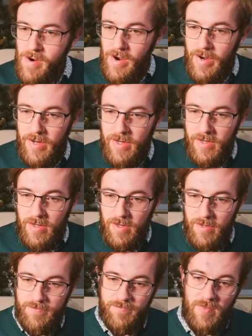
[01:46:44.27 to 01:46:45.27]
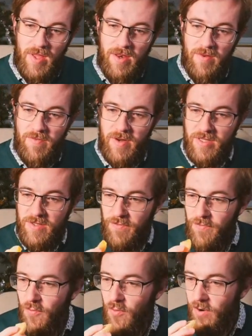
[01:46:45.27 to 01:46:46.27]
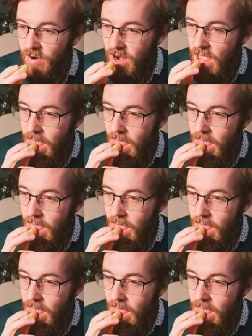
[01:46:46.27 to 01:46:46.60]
And it finds the 4.